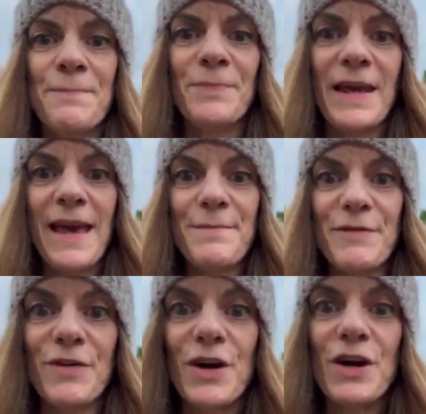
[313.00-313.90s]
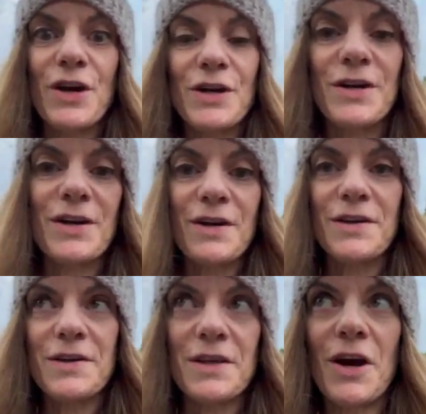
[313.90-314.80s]
game of
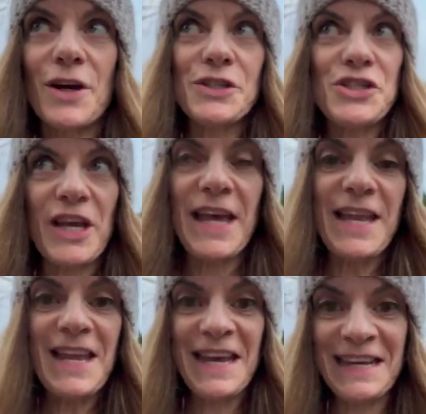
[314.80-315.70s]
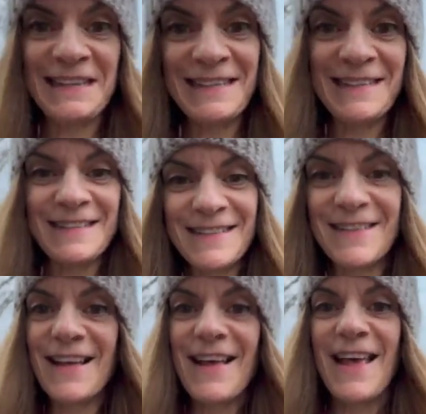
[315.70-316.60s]
yarn chicken.
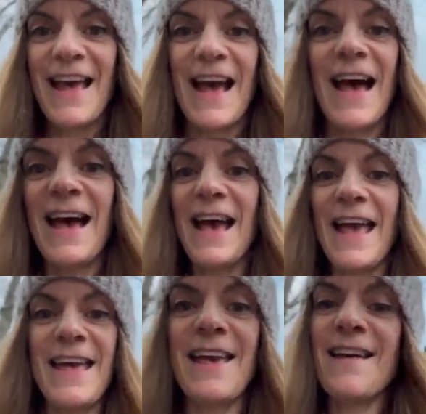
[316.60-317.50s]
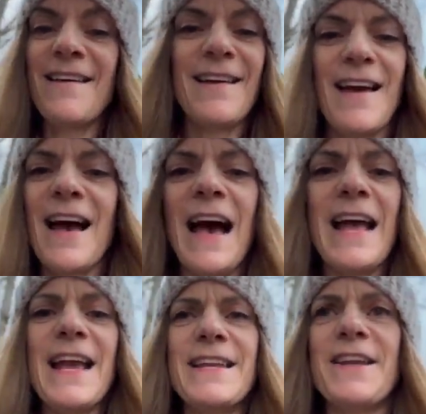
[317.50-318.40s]
I
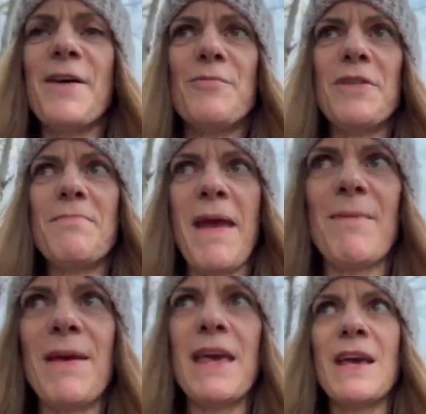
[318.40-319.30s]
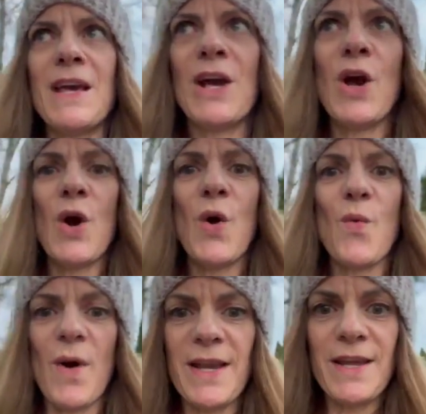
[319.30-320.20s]
ended up with maybe
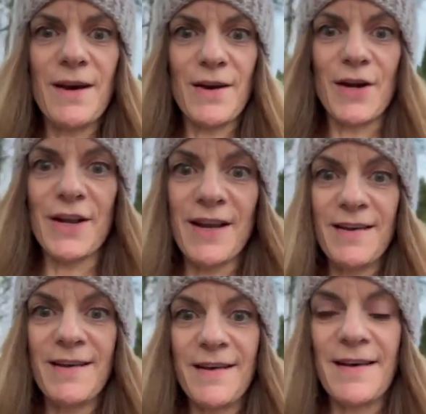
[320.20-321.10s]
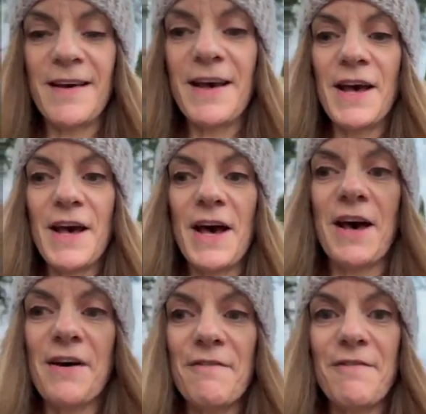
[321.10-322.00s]
1 yard
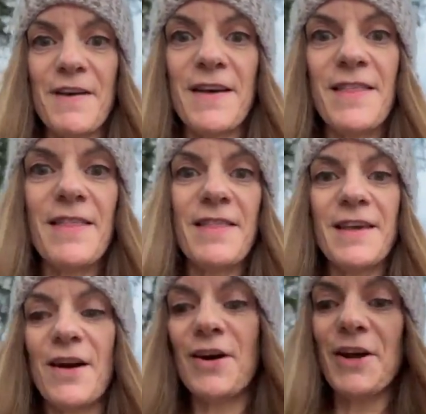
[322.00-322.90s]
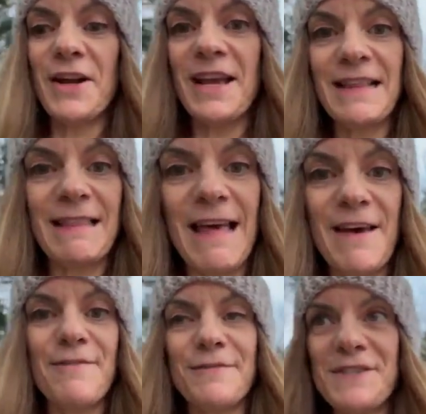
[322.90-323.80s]
of the yarn
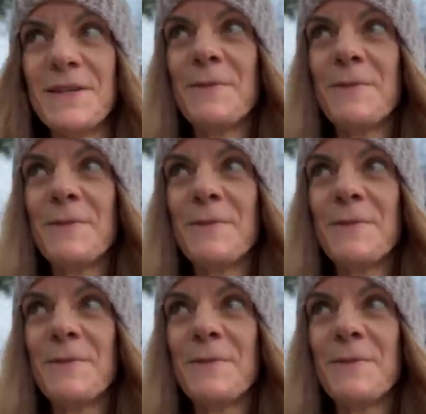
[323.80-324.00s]
left.